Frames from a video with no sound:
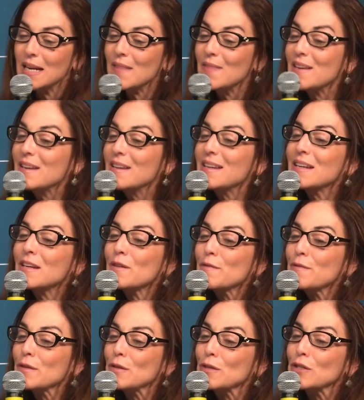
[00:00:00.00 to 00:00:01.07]
In the near
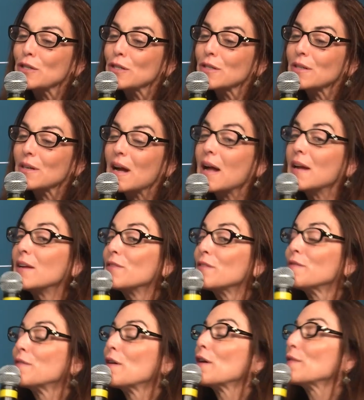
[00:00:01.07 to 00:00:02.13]
future and in the
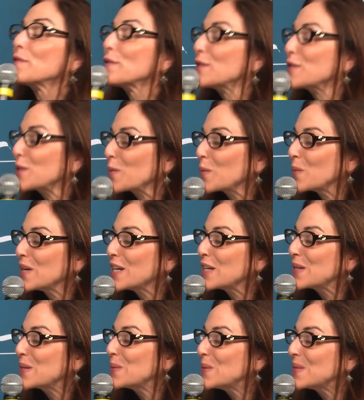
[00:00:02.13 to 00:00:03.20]
far future, where do
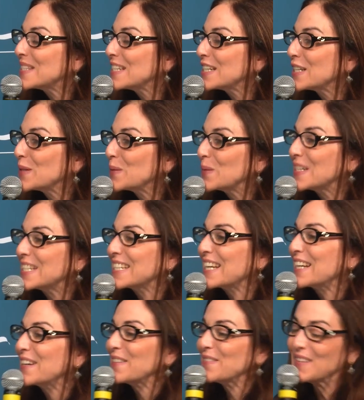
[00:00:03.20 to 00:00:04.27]
you see
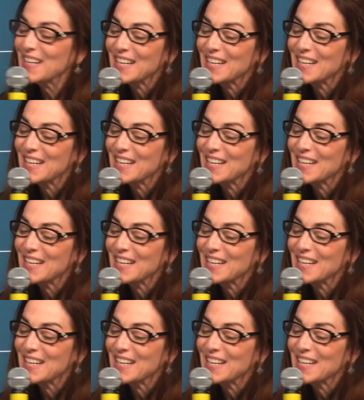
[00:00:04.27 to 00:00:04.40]
regenerative